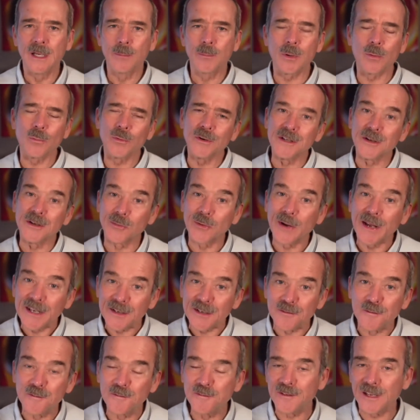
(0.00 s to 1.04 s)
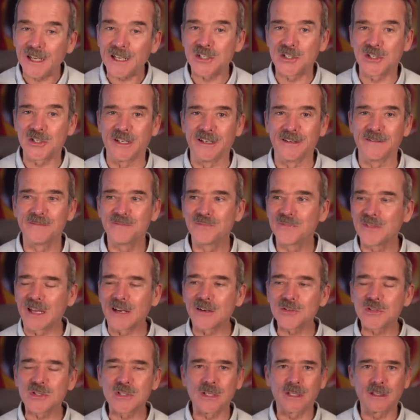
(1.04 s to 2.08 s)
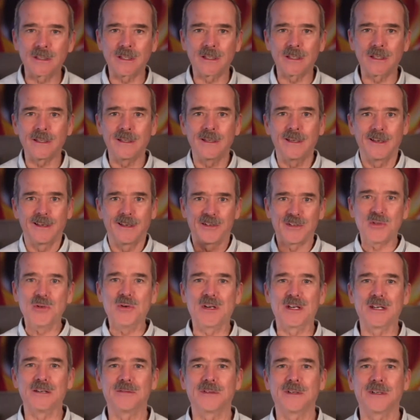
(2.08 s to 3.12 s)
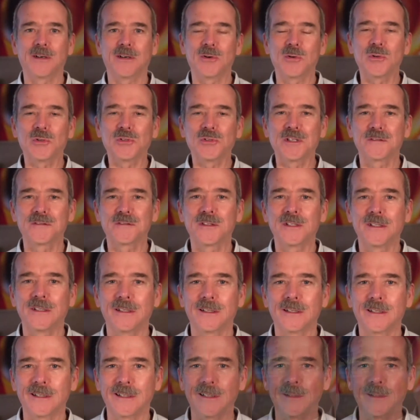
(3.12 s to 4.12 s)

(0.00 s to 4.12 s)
But when you write fiction, now suddenly you have a whole different